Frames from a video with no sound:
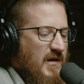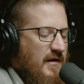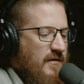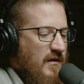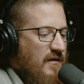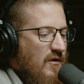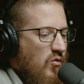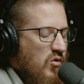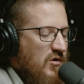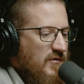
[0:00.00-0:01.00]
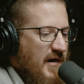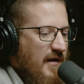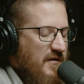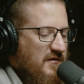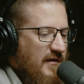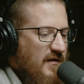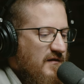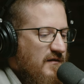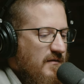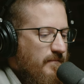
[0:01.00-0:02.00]
In the world right now, there's
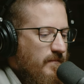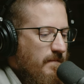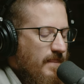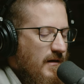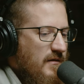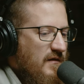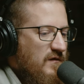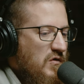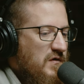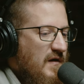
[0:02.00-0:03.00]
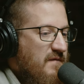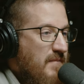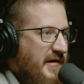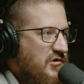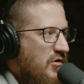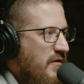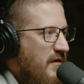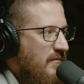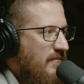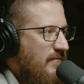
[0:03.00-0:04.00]
this use of my truth.